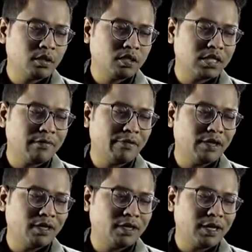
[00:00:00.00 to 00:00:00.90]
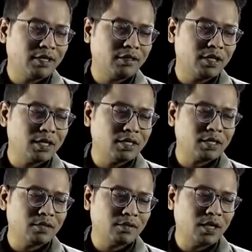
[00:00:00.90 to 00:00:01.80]
Separate
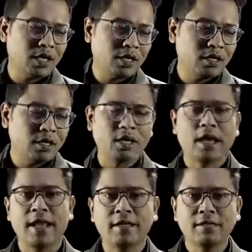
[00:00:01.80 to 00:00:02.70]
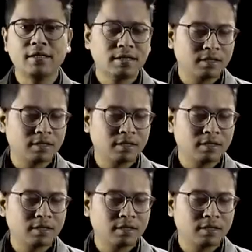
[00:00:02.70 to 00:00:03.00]
electorates, okay, and